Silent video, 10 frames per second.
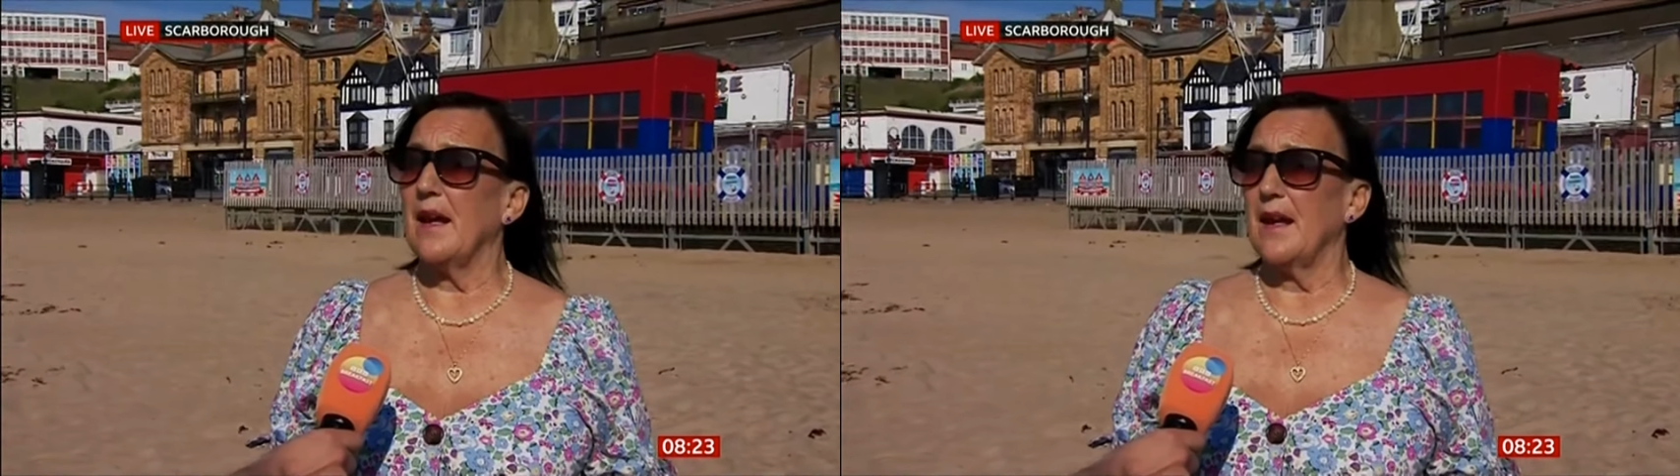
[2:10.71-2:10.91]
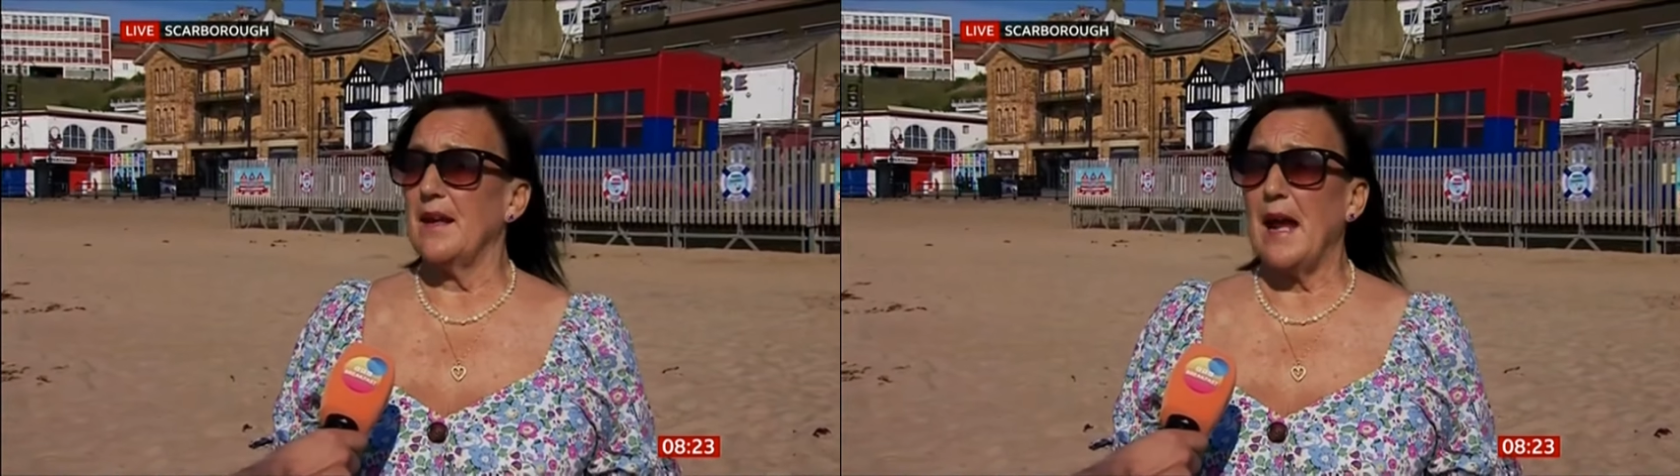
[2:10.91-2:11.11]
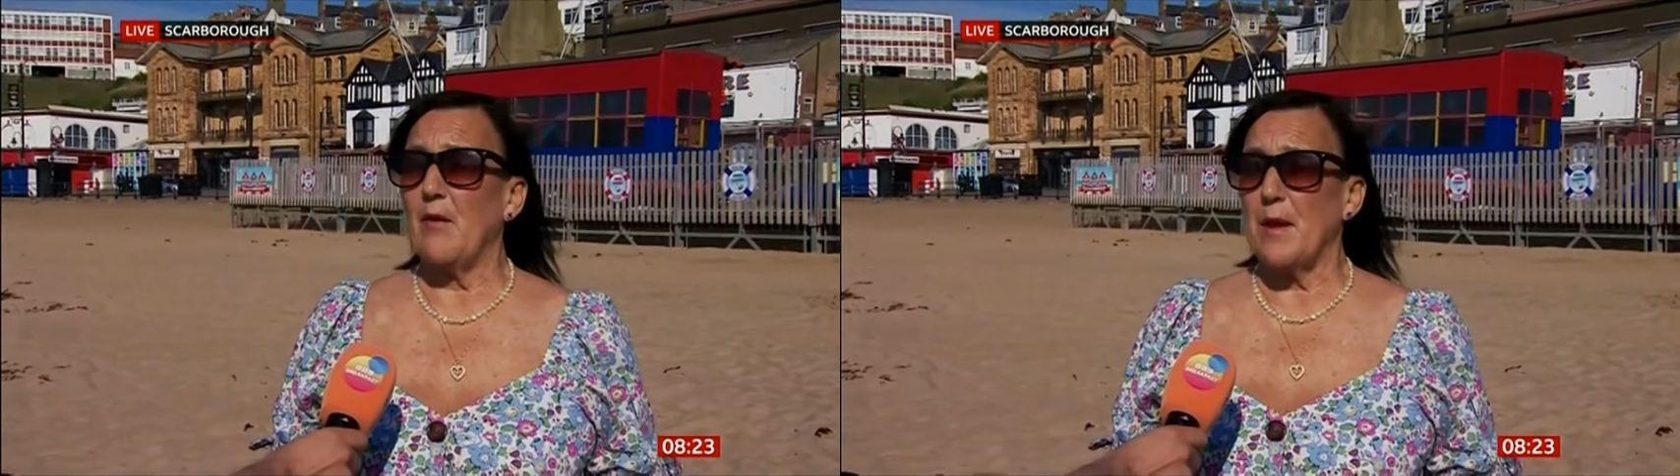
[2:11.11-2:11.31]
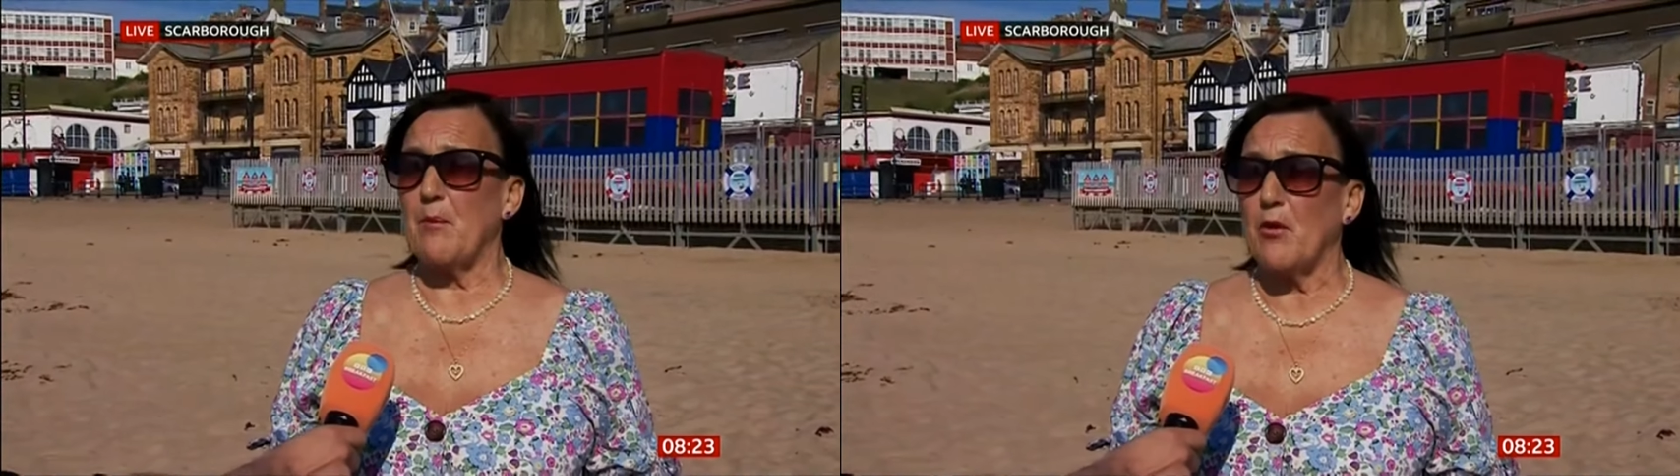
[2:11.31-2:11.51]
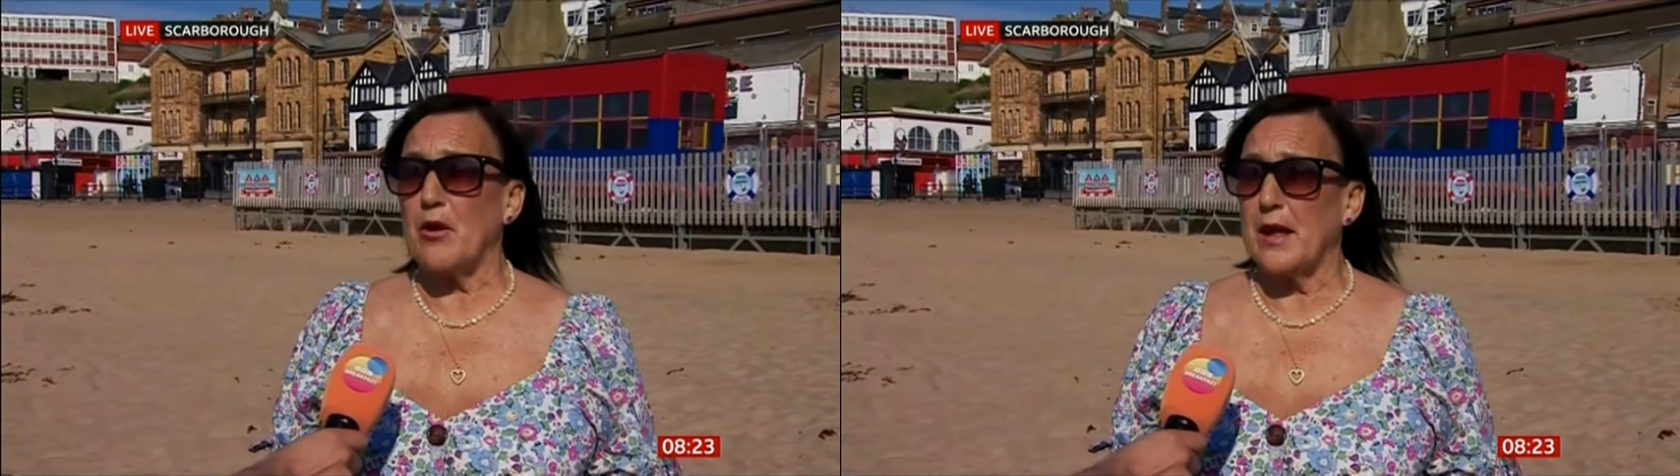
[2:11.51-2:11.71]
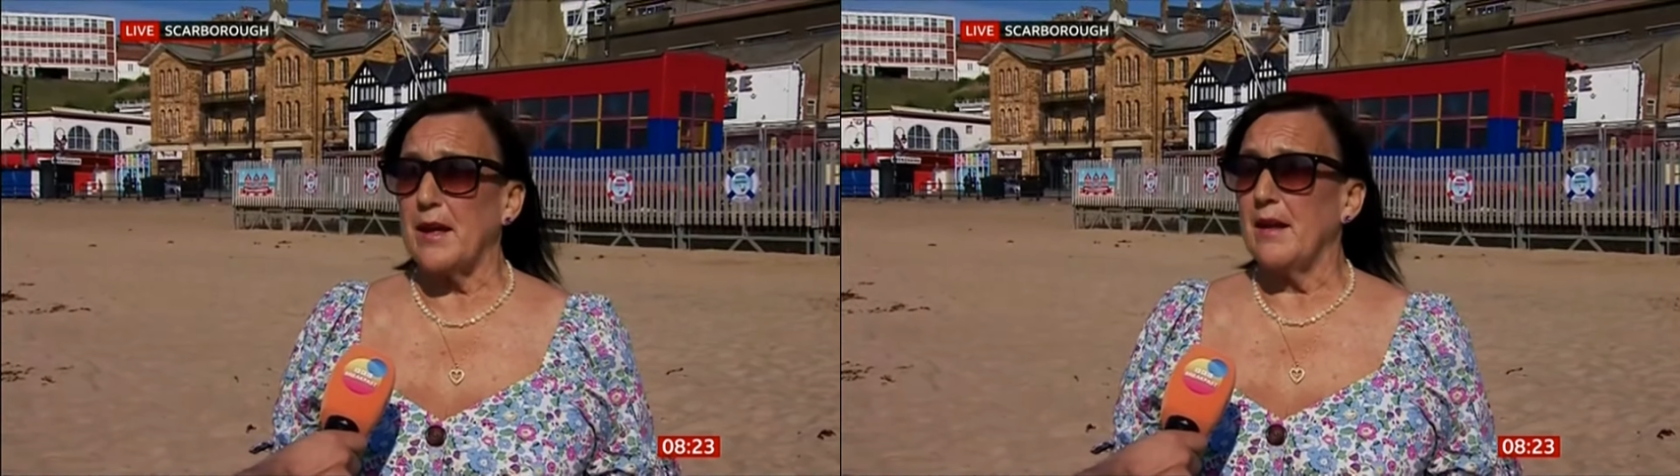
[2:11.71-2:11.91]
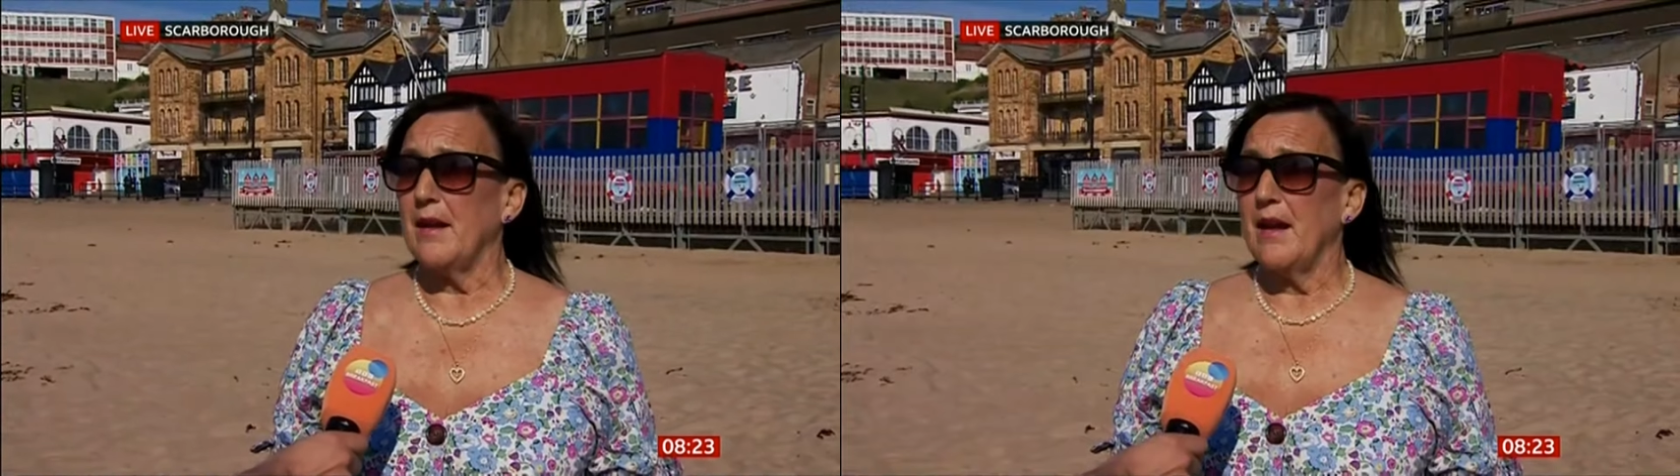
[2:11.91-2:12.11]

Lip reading: and now they're booking.